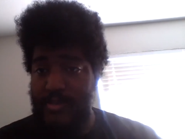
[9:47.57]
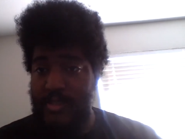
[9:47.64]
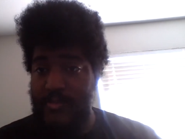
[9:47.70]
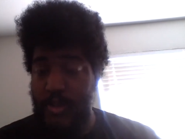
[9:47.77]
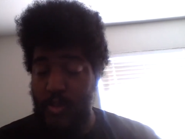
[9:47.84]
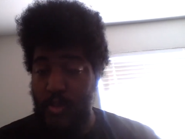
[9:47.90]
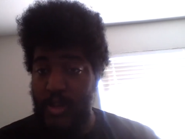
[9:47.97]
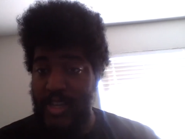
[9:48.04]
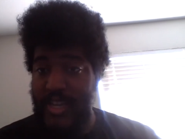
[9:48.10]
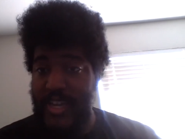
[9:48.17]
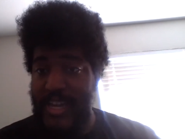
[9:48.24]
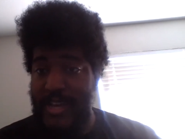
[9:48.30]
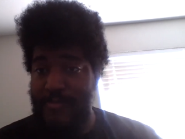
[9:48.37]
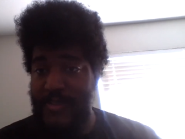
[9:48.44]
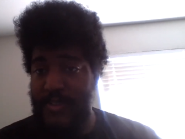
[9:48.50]
for the
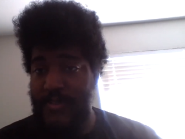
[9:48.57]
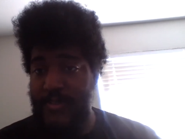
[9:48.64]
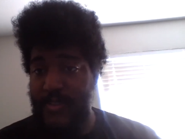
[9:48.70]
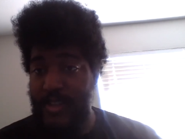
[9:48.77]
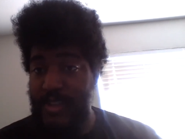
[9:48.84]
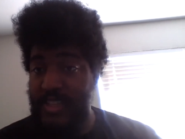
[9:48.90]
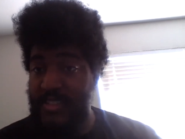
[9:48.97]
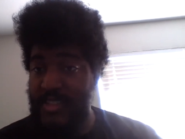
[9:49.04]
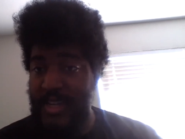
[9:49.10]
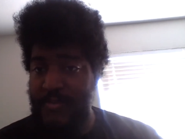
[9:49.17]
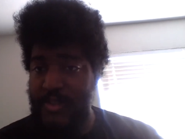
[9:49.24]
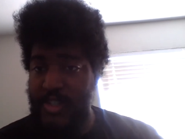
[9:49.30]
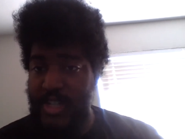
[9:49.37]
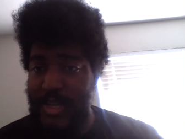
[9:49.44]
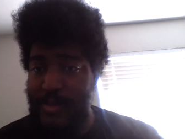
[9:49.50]
recap of these
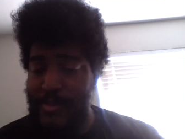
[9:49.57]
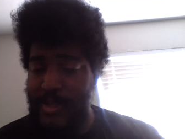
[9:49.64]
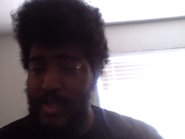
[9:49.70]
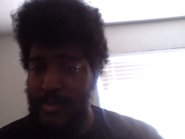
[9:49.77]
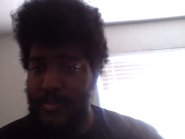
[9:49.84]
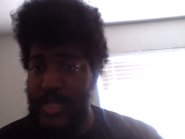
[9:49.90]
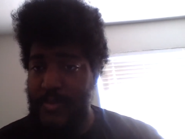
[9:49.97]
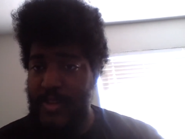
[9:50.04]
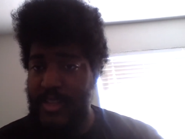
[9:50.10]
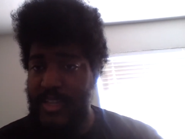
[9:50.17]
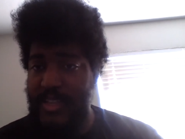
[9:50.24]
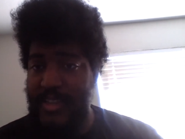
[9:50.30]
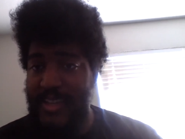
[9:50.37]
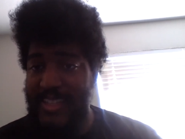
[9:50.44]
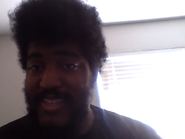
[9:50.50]
conference championships and
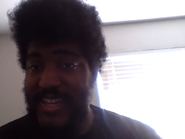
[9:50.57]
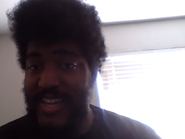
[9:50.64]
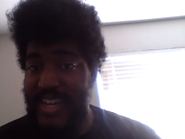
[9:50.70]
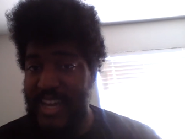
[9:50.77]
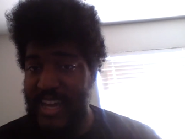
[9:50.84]
everything like that,